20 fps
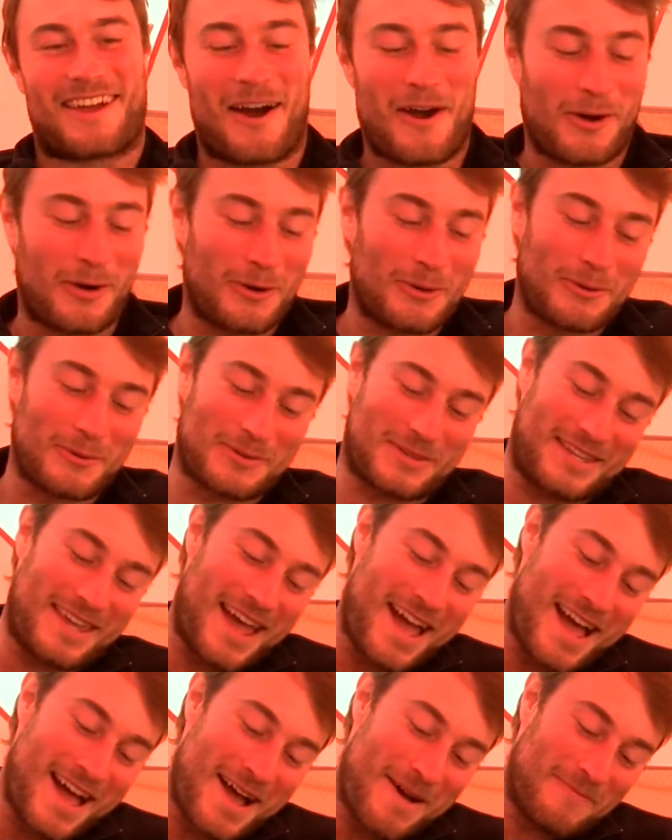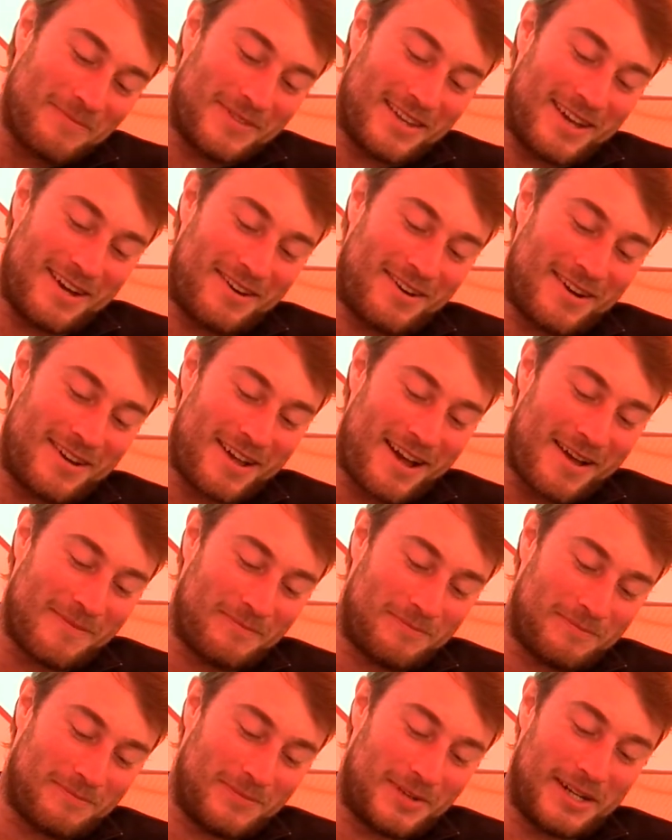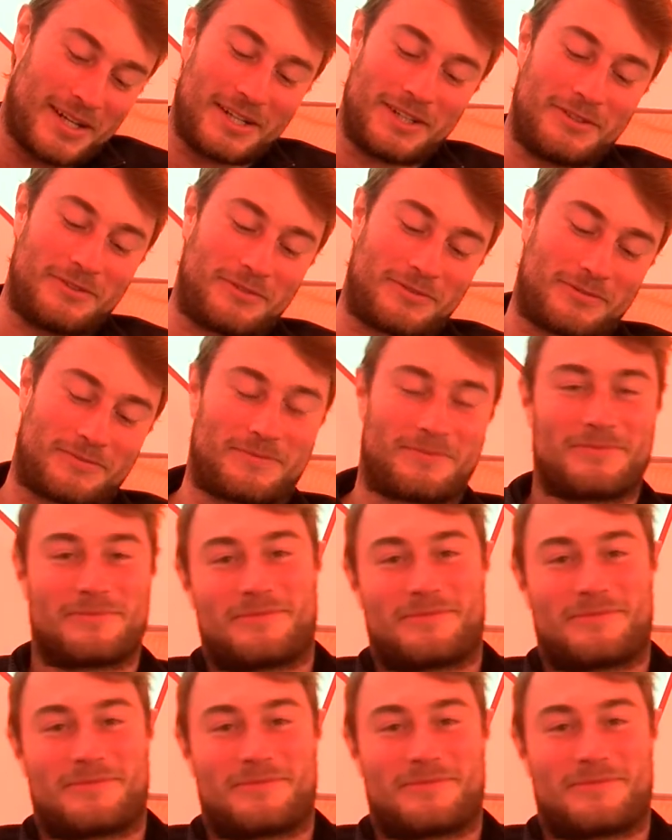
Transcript: I might have